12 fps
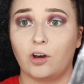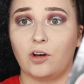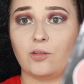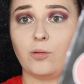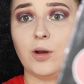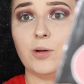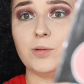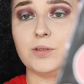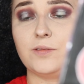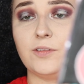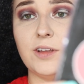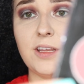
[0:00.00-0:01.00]
On
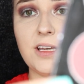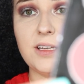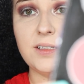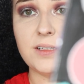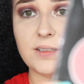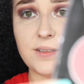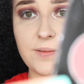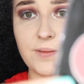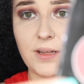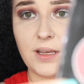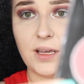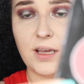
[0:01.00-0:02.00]
Rose for this.
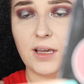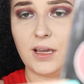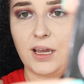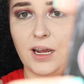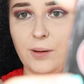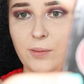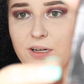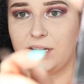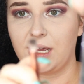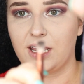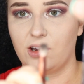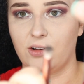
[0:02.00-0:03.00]
And I'm going to
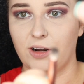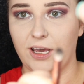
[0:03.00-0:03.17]
take it on